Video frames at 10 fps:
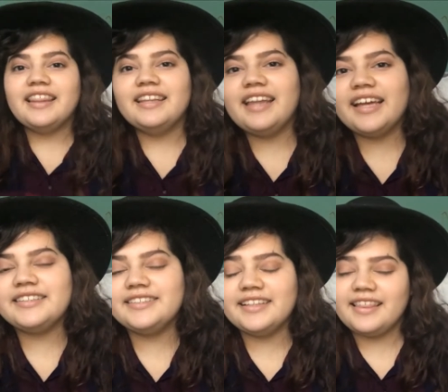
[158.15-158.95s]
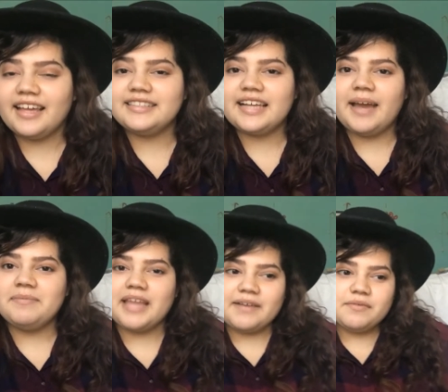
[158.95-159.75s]
The next two things
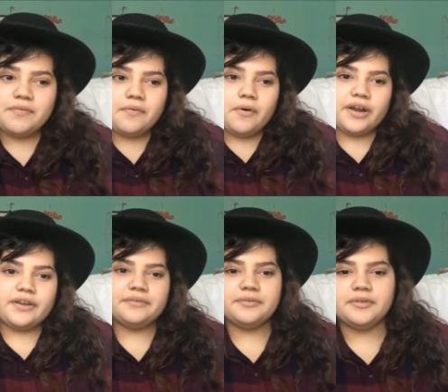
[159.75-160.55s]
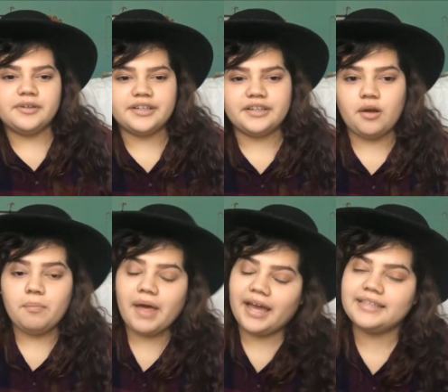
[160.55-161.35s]
I'm thankful for, or you know,
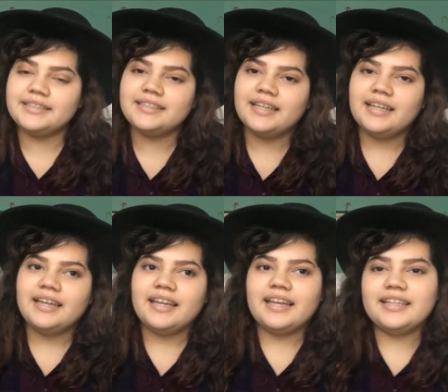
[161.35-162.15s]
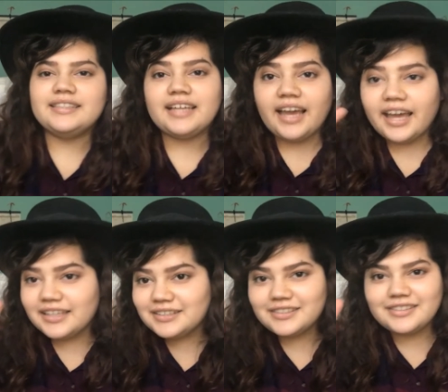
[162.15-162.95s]
pets, it's
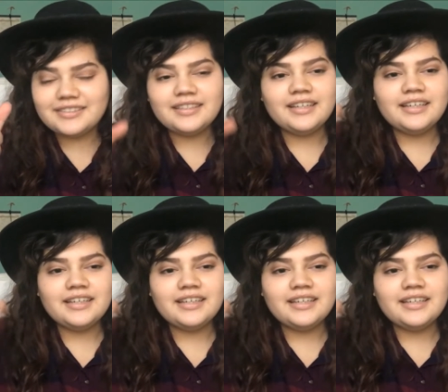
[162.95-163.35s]
Hazel,